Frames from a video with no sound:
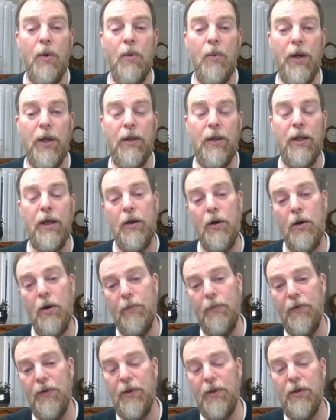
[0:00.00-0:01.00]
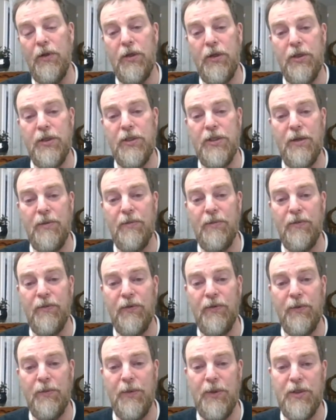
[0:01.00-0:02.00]
Well, I hope you learned something
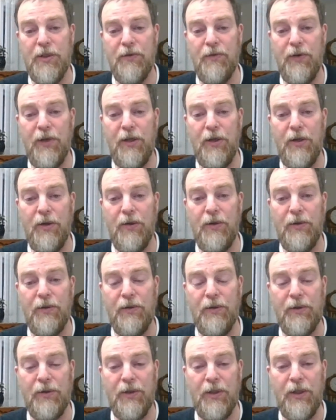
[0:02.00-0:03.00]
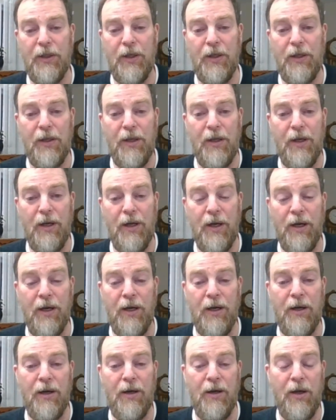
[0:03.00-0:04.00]
from this video
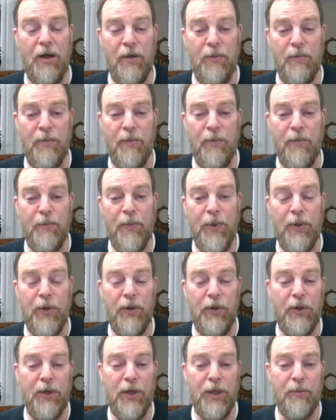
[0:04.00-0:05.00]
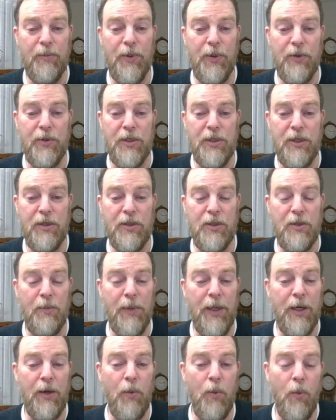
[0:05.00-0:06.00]
about a learning process, no
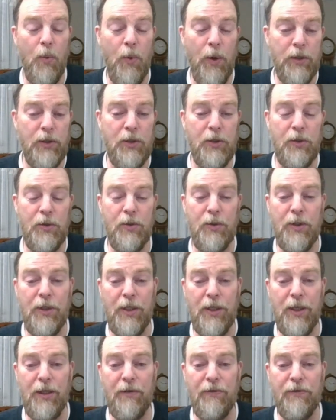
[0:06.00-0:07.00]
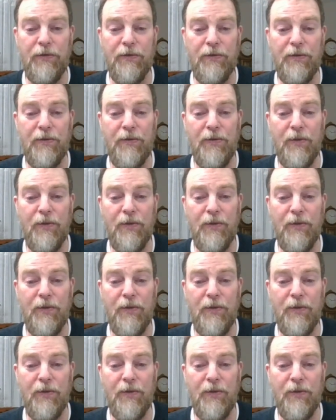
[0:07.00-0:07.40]
matter what you do in life.